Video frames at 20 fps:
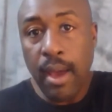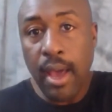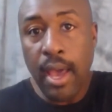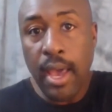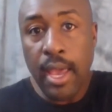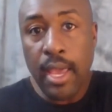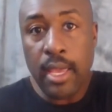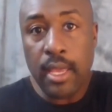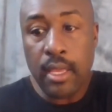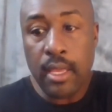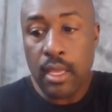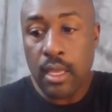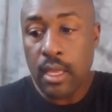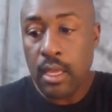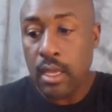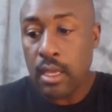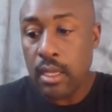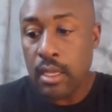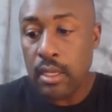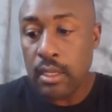my
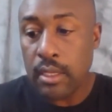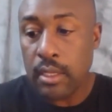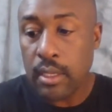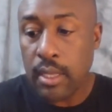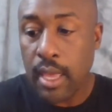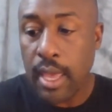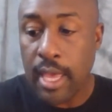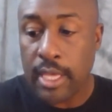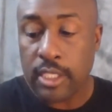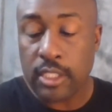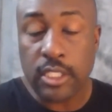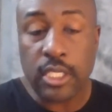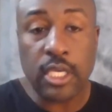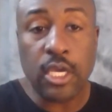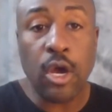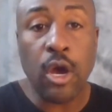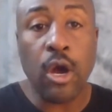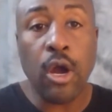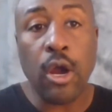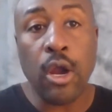
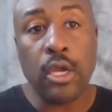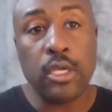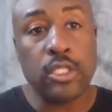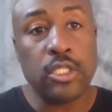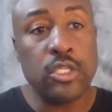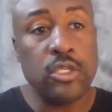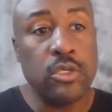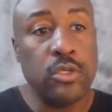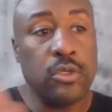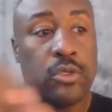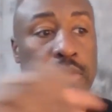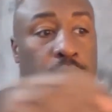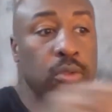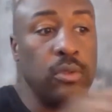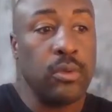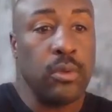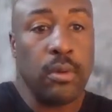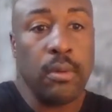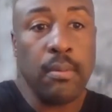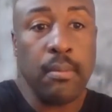SD card
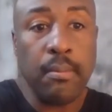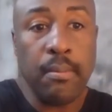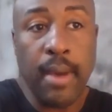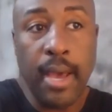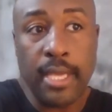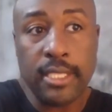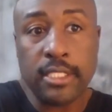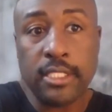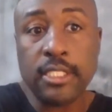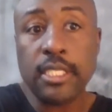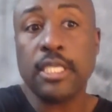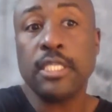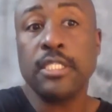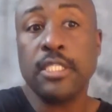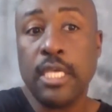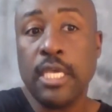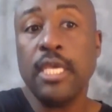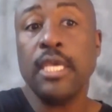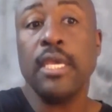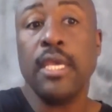to my
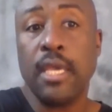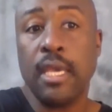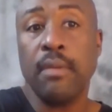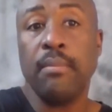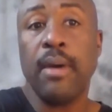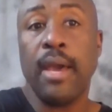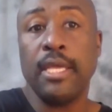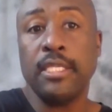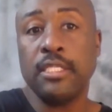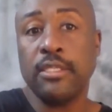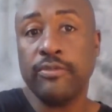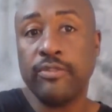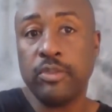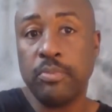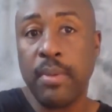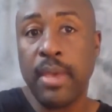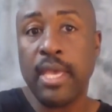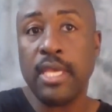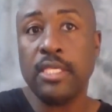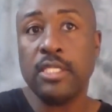16 gigabytes
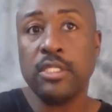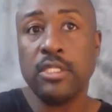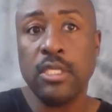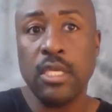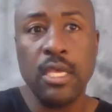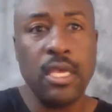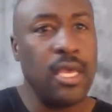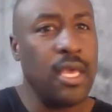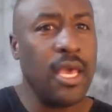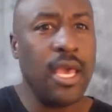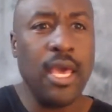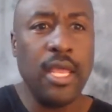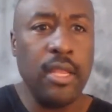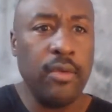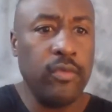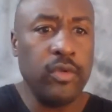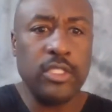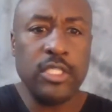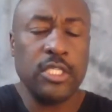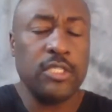of space,
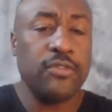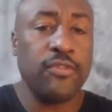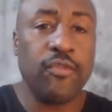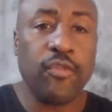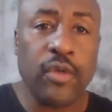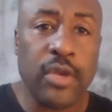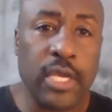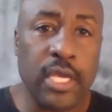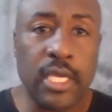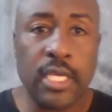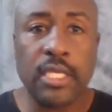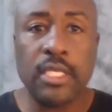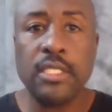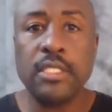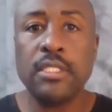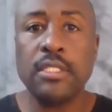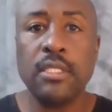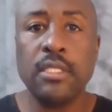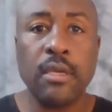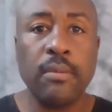and it would just
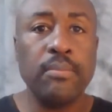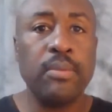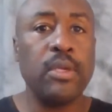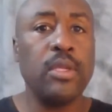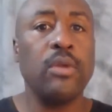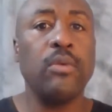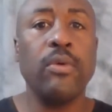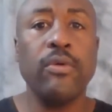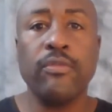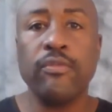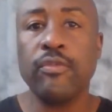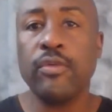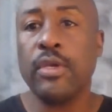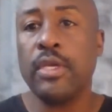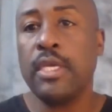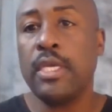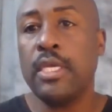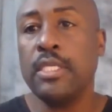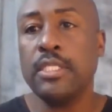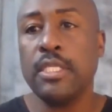freeze. The computer would
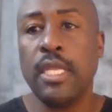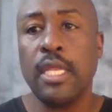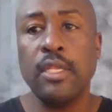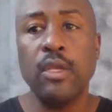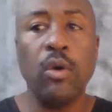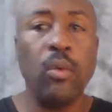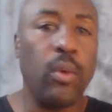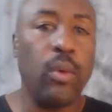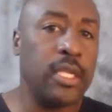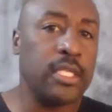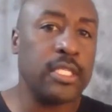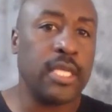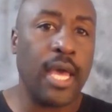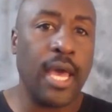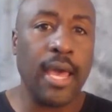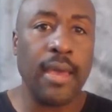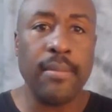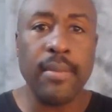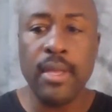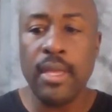freeze. And I know one
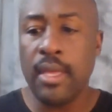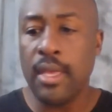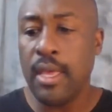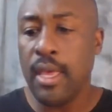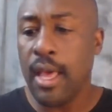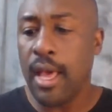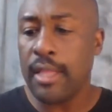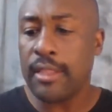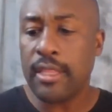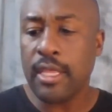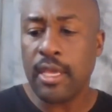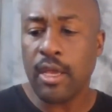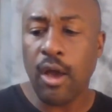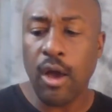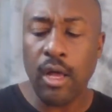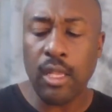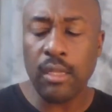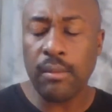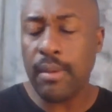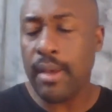time, I
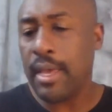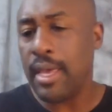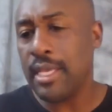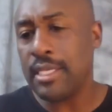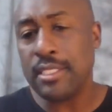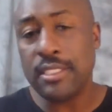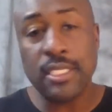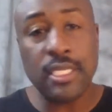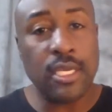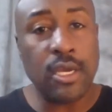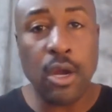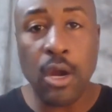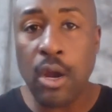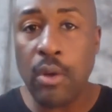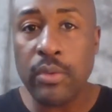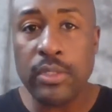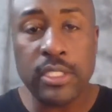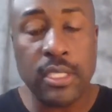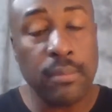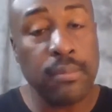think all of my SD
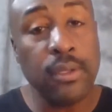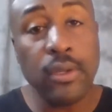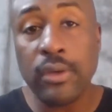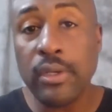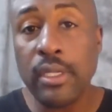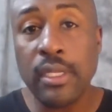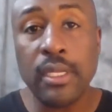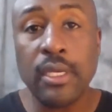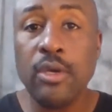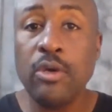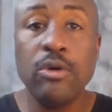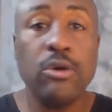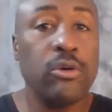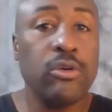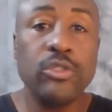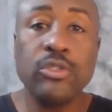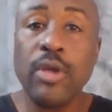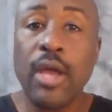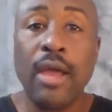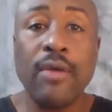card was uploading to
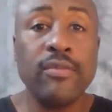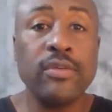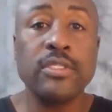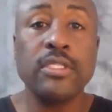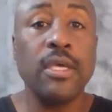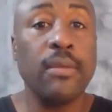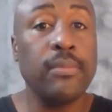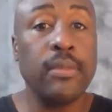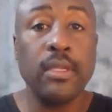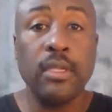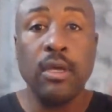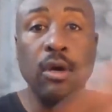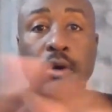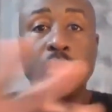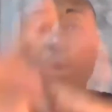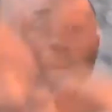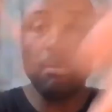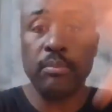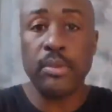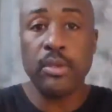Google Drive or something.
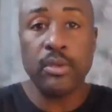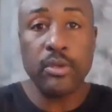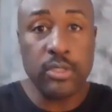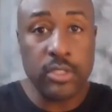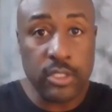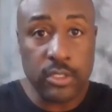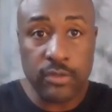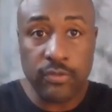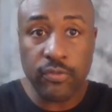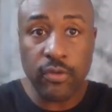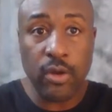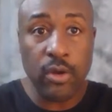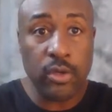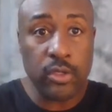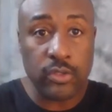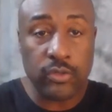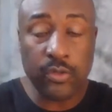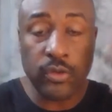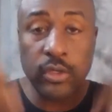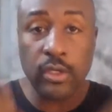The whole computer just
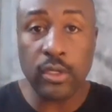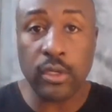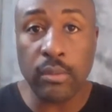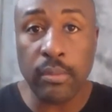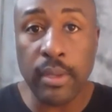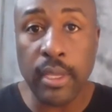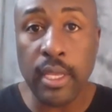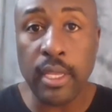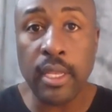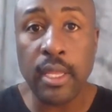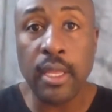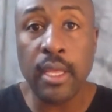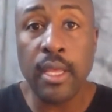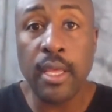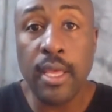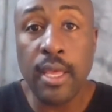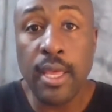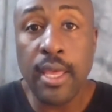froze for a little bit.